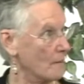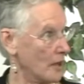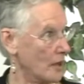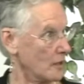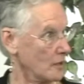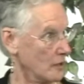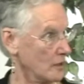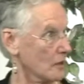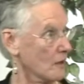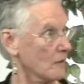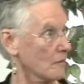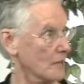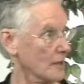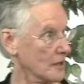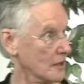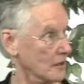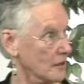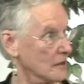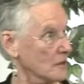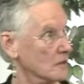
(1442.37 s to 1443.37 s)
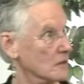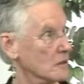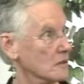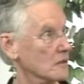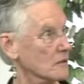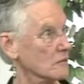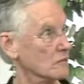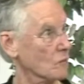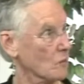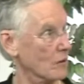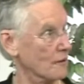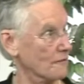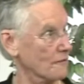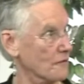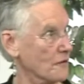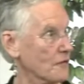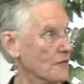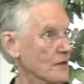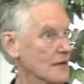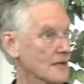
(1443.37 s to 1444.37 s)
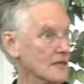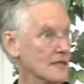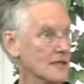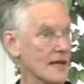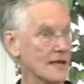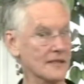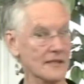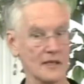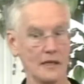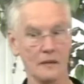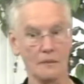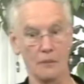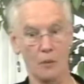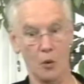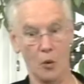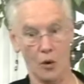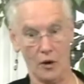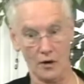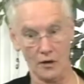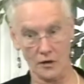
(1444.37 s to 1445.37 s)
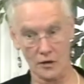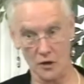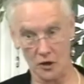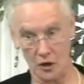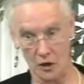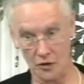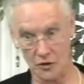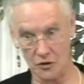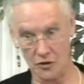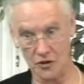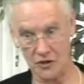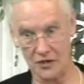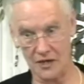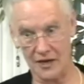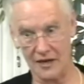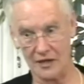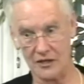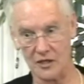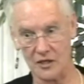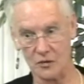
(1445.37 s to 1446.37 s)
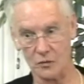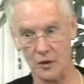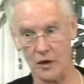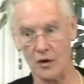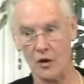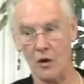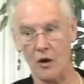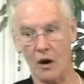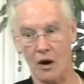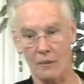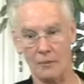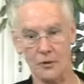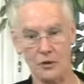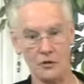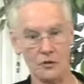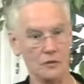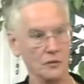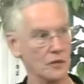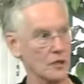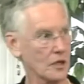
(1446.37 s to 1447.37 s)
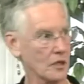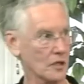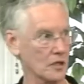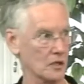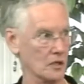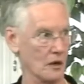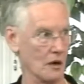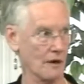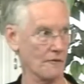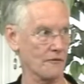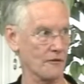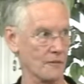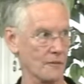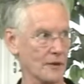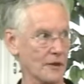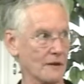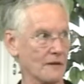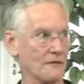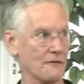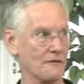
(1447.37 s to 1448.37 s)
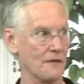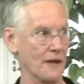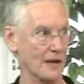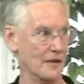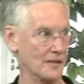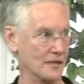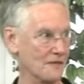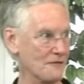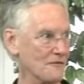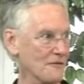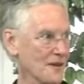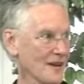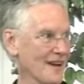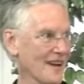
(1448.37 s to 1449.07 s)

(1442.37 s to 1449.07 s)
but, you know, because one of the things that's important to understand is where your opportunities are for being effective.